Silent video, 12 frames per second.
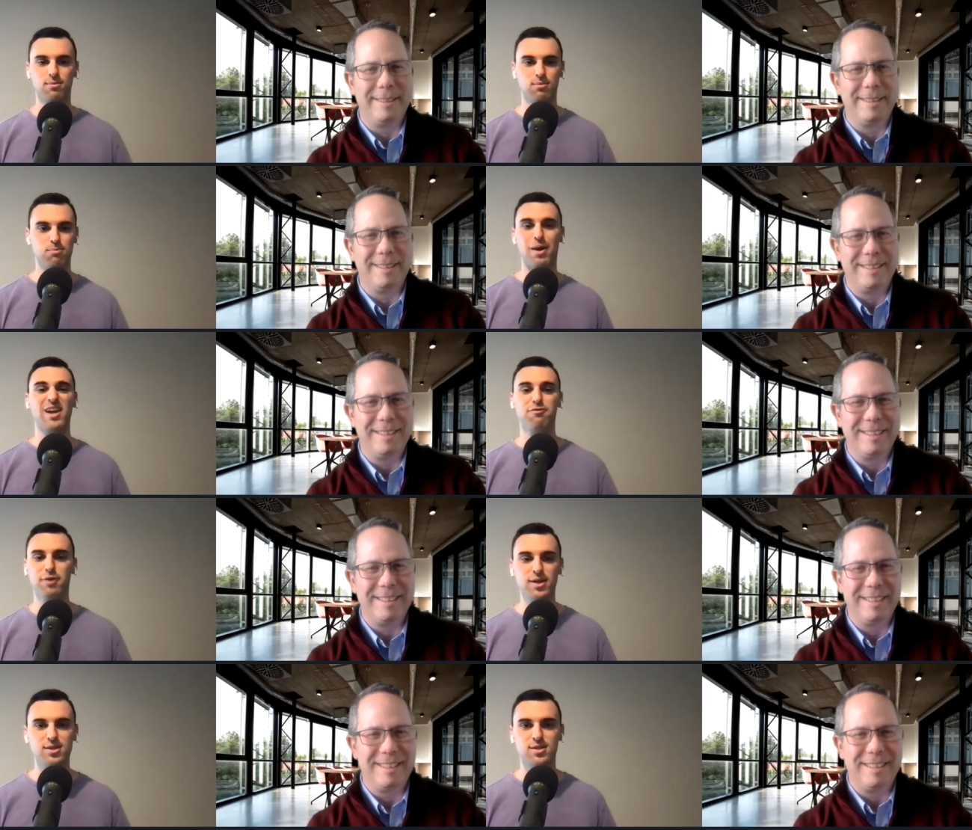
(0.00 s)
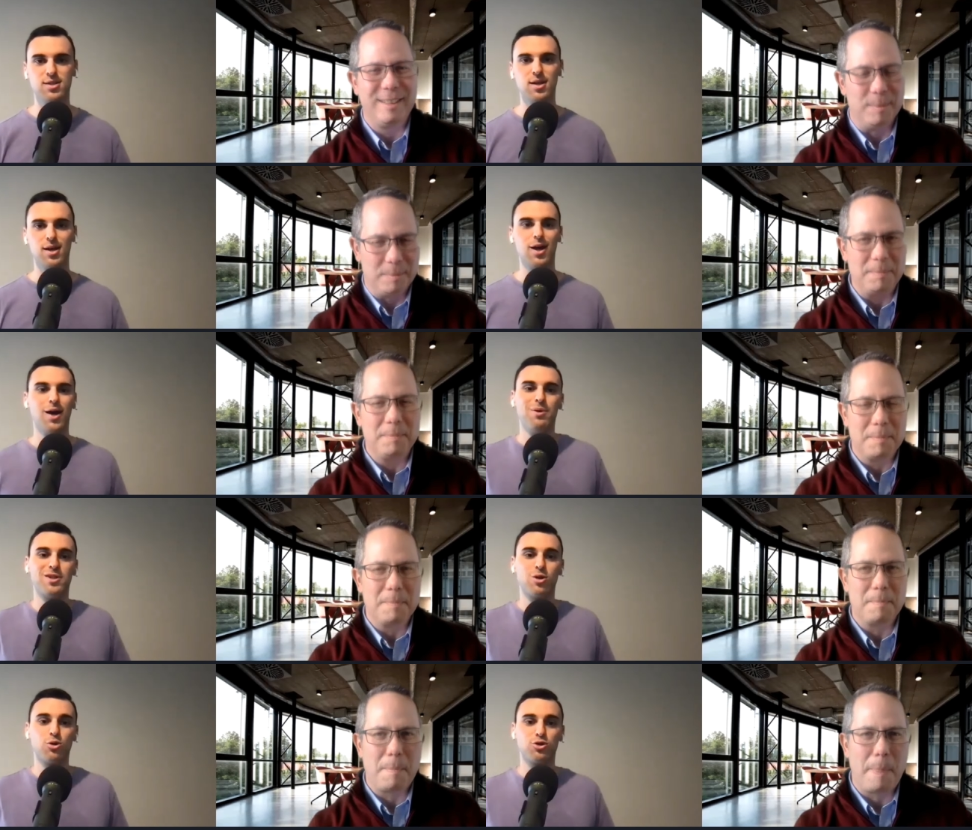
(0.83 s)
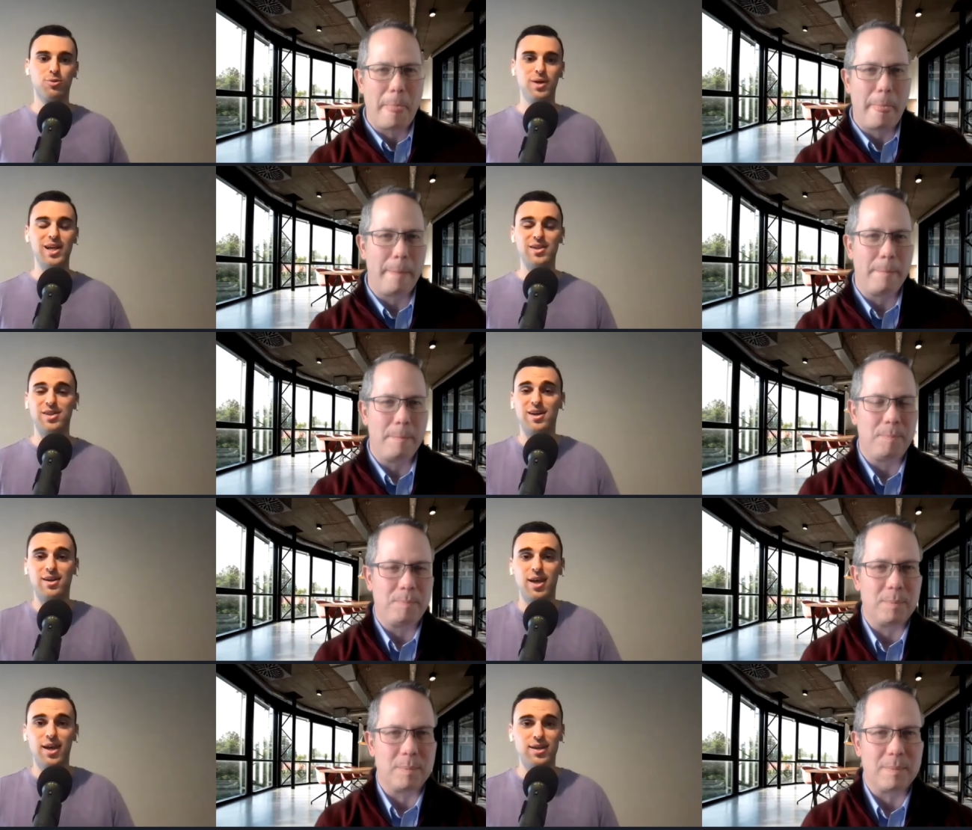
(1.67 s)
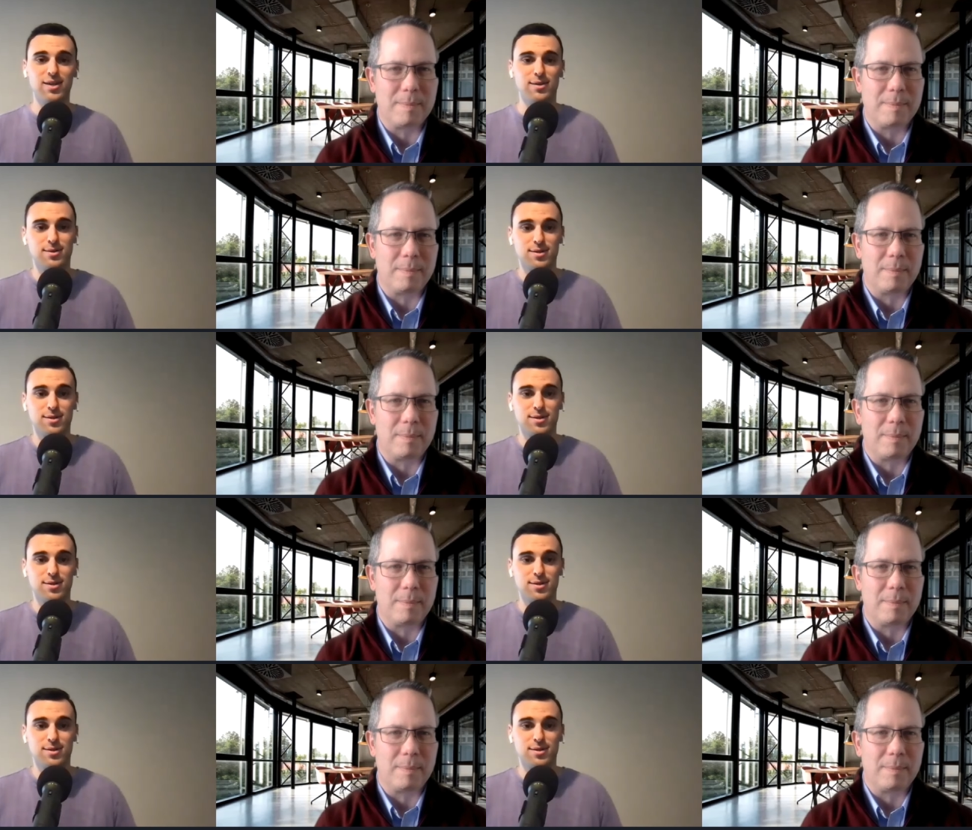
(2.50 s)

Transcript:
Speaker 1: benefits. Mm-hmm. But social media at the end of the day, it's